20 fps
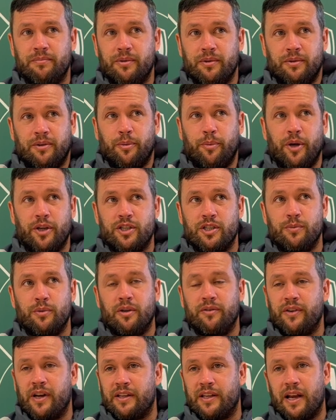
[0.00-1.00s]
the pitches will
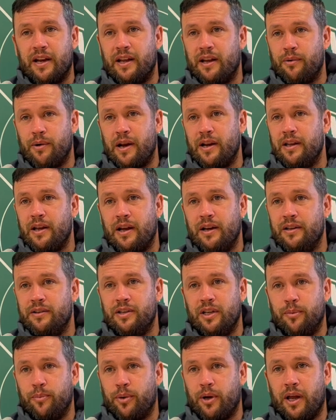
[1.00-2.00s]
affect how any
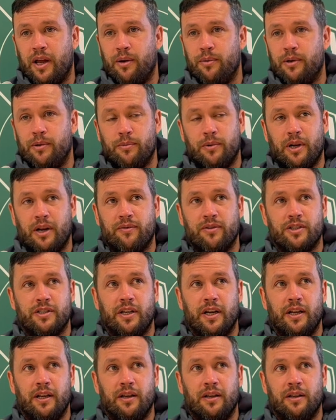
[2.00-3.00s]
team play, whatever
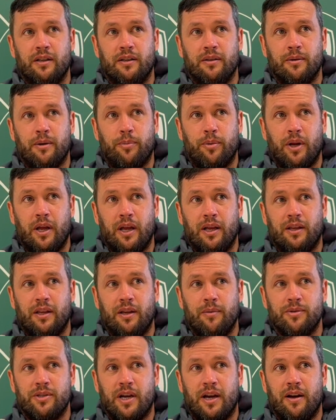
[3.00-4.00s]
style of play
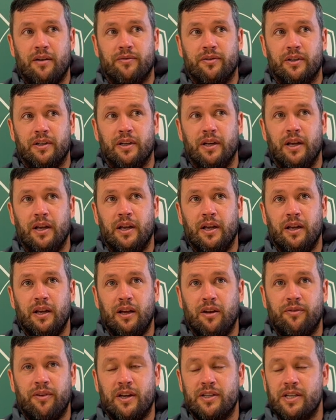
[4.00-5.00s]
teams have, and
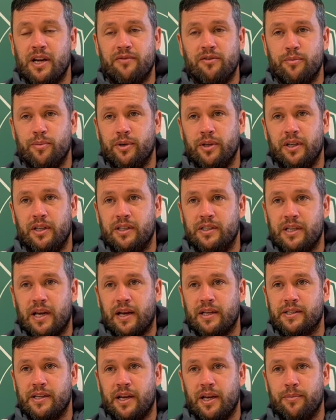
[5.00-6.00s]
it affects everybody the
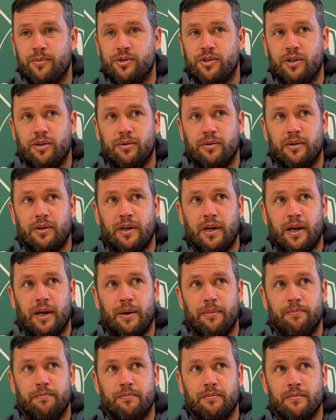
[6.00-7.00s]
exact same. So
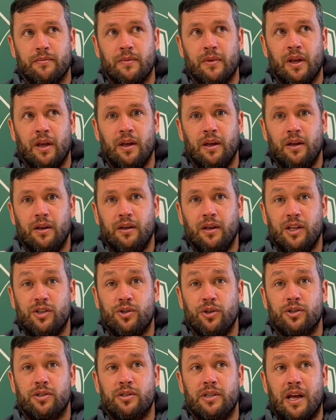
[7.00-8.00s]
it's
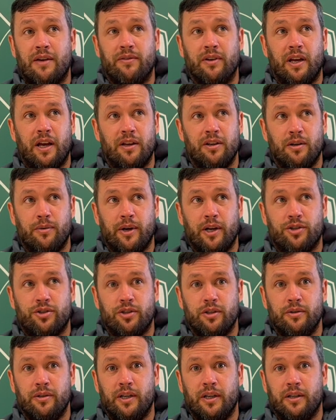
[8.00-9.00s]
just navigating your way
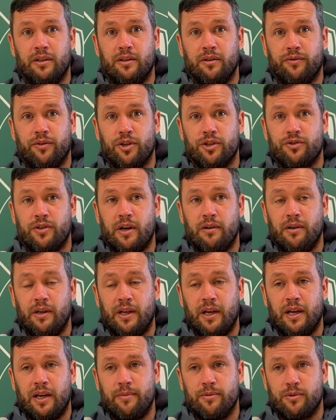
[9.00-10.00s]
through the first round of
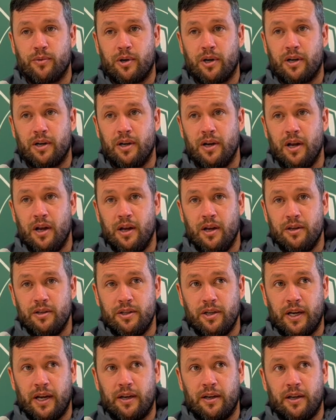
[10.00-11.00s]
games where
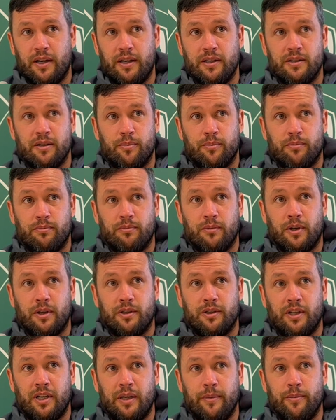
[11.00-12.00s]
you're getting eyes
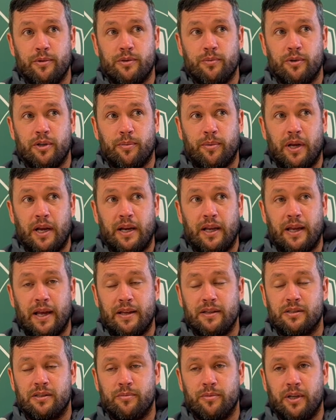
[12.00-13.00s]
on teams when you're playing
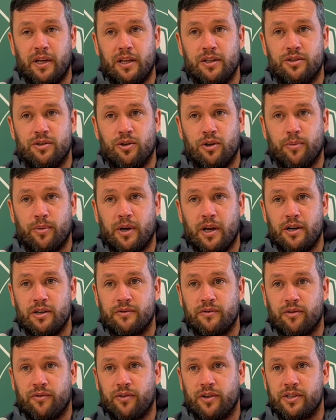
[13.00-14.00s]
against them, against your players
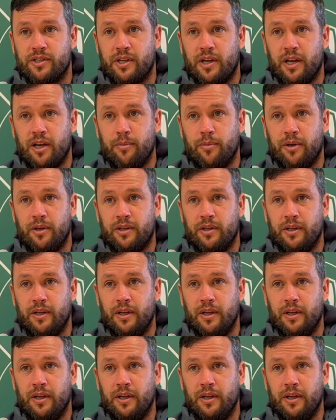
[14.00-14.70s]
for the first time,